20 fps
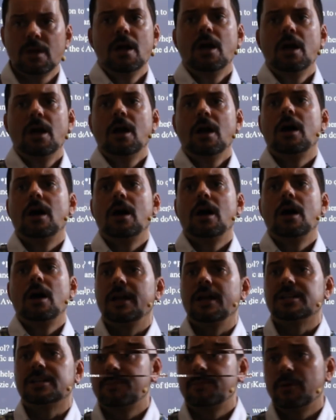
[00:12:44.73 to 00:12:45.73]
uh, is
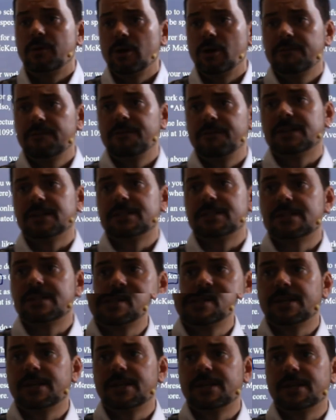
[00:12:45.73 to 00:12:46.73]
perfect since
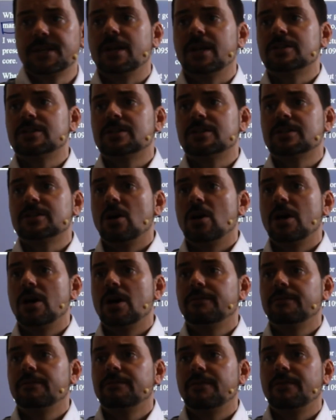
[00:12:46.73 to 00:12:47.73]
there is a lot
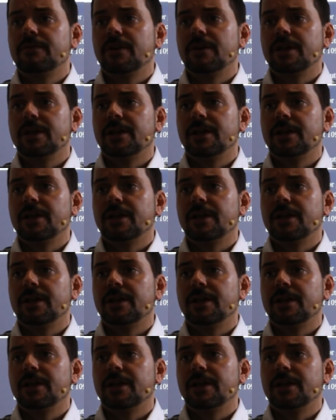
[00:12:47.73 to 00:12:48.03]
of uh,